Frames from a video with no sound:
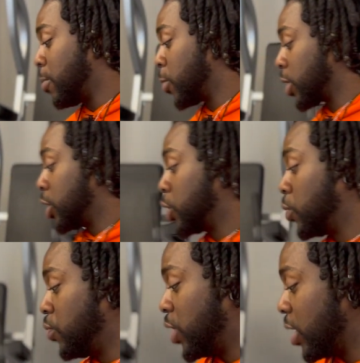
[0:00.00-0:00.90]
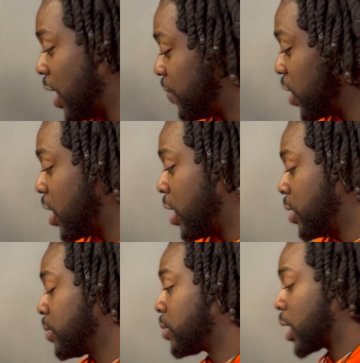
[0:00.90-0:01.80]
We're going to do the left
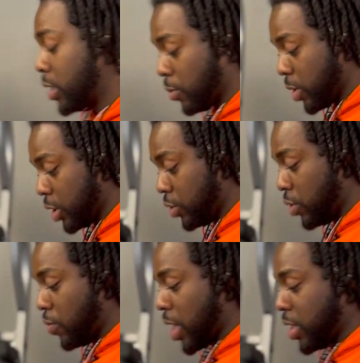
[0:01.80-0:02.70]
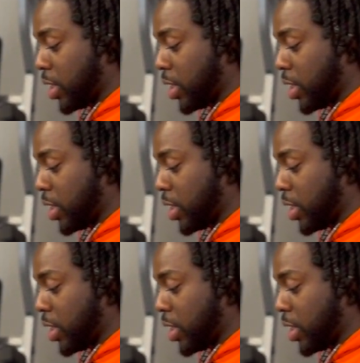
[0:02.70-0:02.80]
again, and then we're going to do the right